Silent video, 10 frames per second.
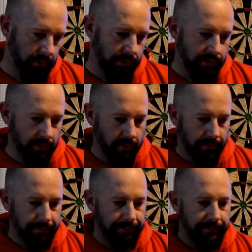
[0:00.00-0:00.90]
So
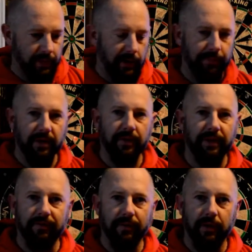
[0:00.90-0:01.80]
I'll put all the
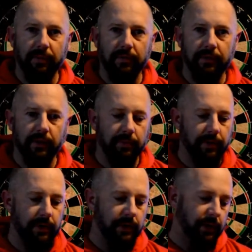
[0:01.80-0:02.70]
info on my video,
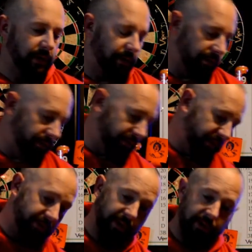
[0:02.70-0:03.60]
but
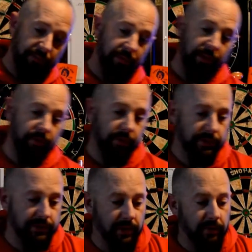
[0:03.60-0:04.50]
this thing is pretty cool.
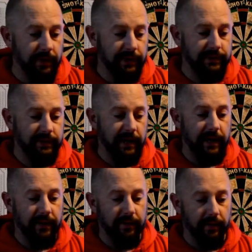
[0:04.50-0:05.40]
So
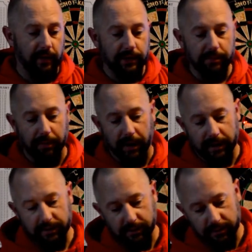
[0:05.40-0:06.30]
inside the
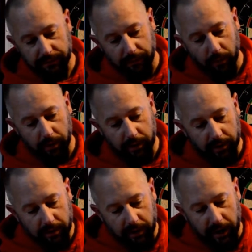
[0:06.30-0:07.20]
lunchbox, there's four
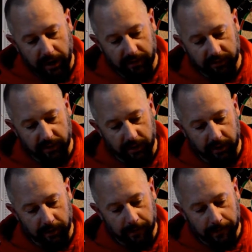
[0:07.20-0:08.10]
cans in
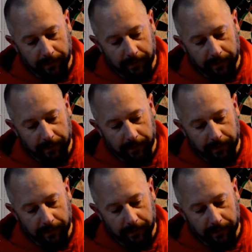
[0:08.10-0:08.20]
here.